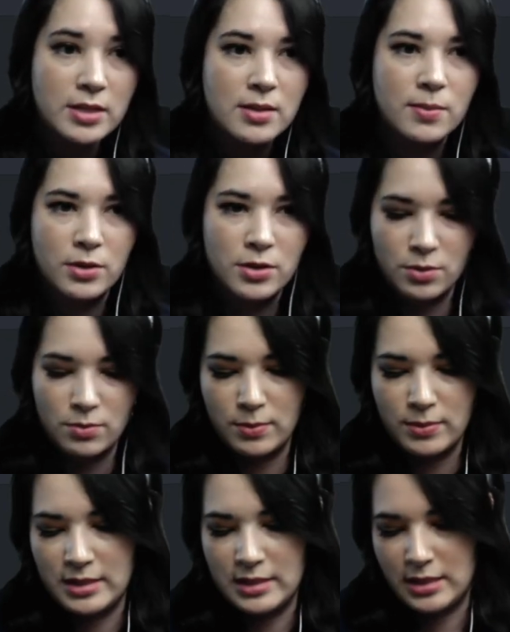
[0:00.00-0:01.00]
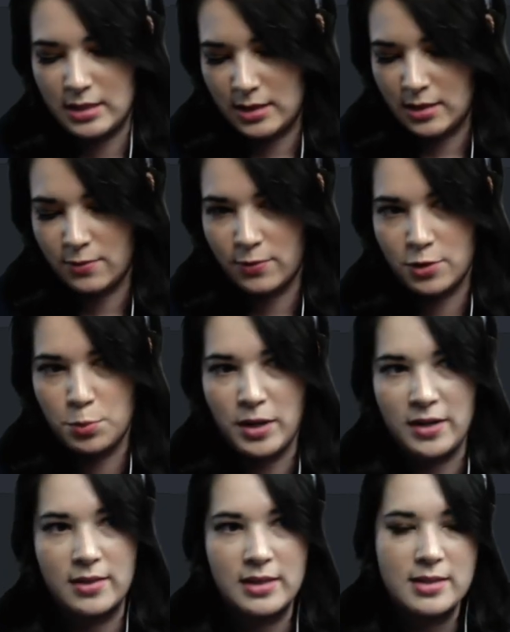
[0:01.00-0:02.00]
similar to what we did in the first
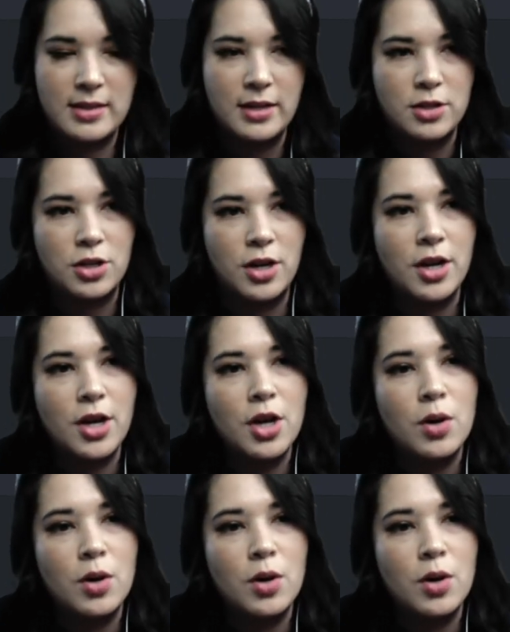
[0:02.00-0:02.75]
part of this lecture.